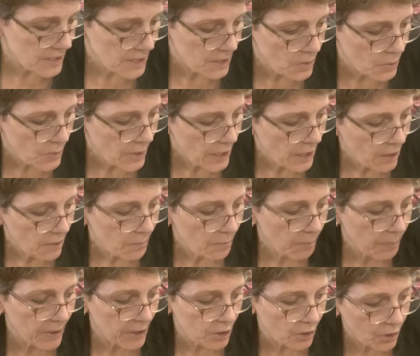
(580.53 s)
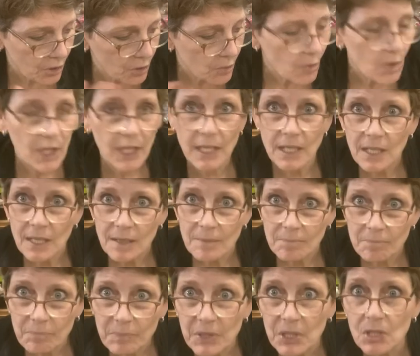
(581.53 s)
as well, but you're gonna wanna
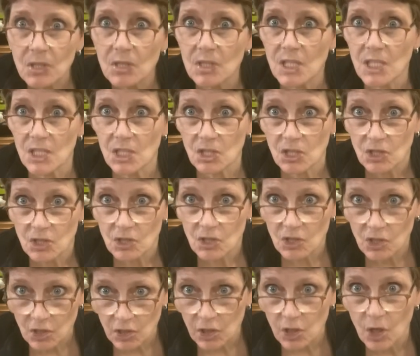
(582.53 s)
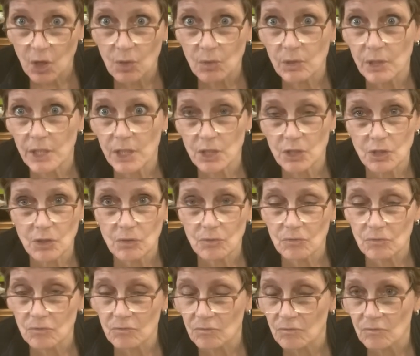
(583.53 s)
build it slowly.
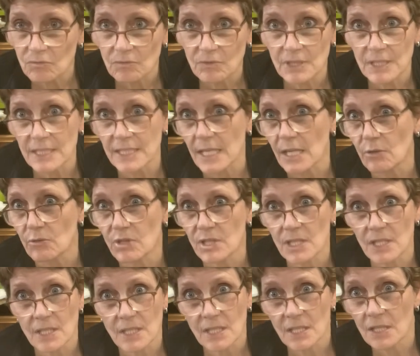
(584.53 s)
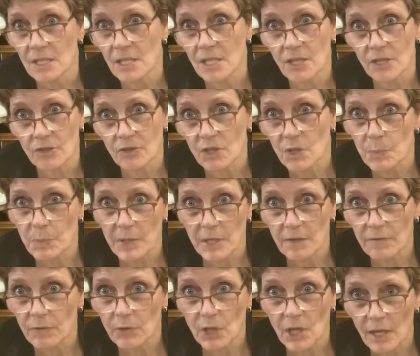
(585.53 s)
Don't douse it in there and spray
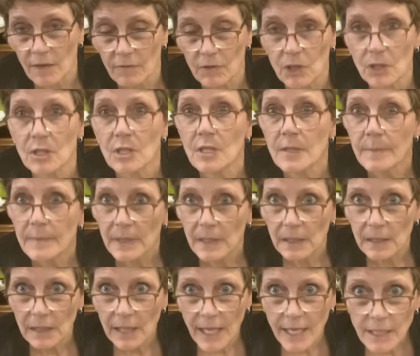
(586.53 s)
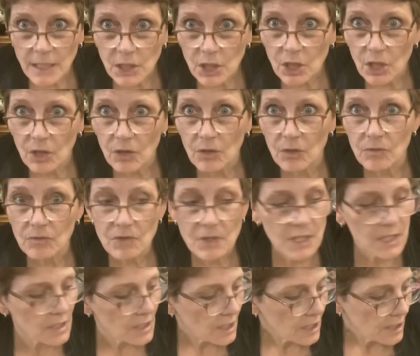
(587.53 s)
forever. Light
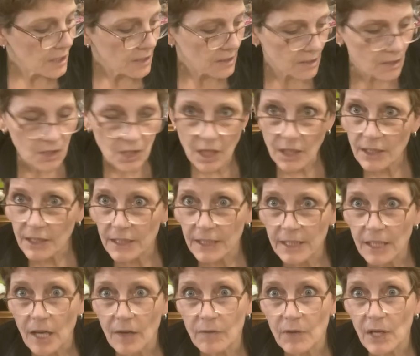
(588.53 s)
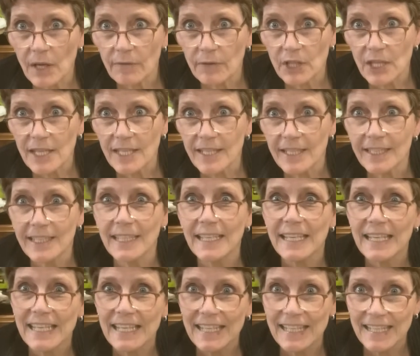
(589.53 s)
coats, it's not gonna cover everything
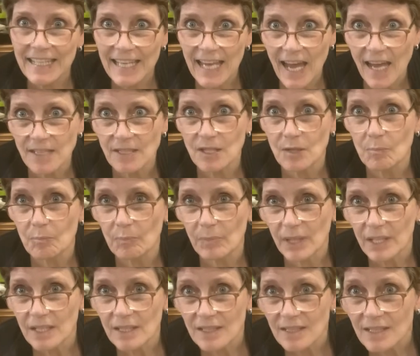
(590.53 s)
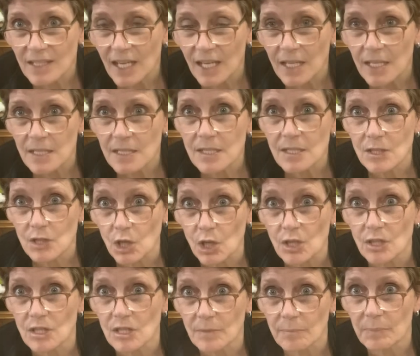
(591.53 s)
yet, but it does
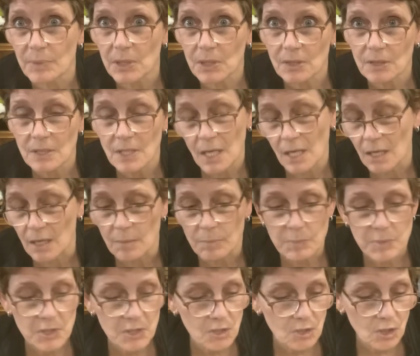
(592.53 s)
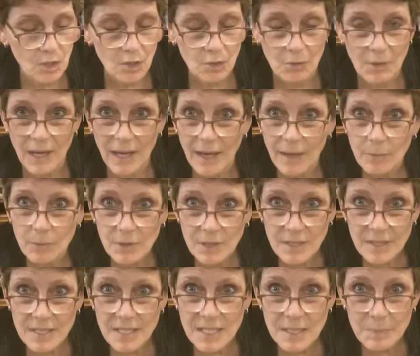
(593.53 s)
start to build up. So I would
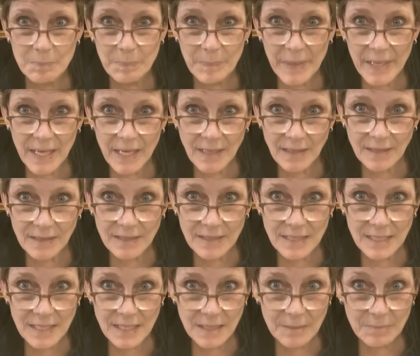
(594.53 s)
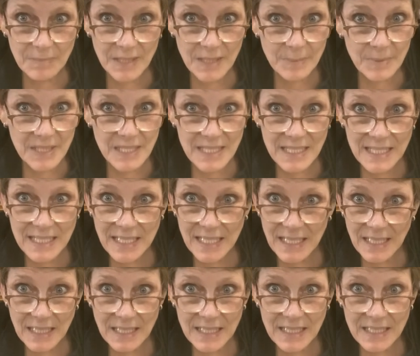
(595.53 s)
expect maybe
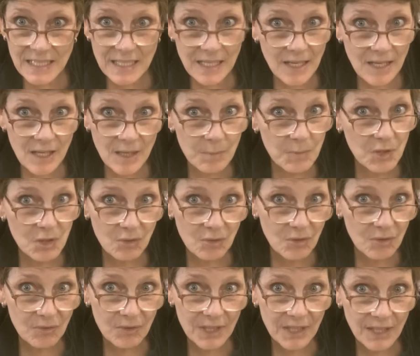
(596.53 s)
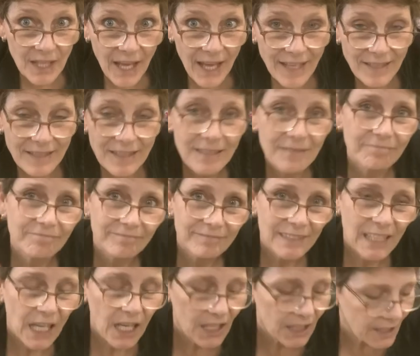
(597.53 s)
six times you're doing that.
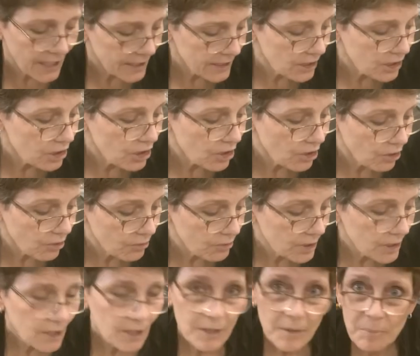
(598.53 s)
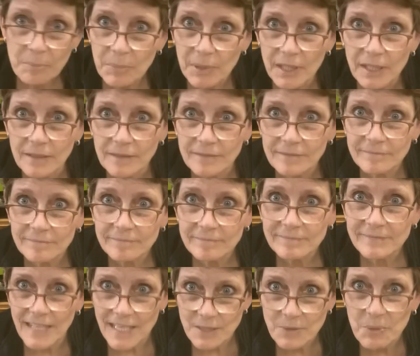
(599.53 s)
I'll let you know, but
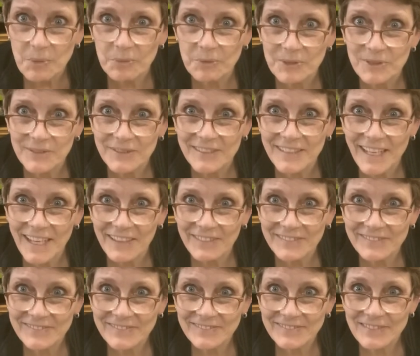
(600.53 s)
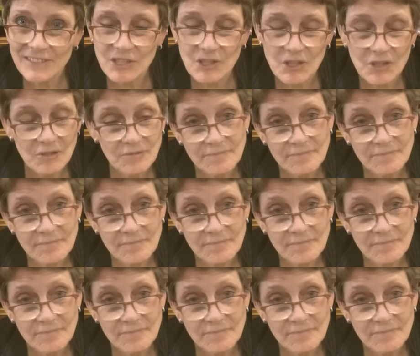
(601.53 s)
that's what we're doing now. So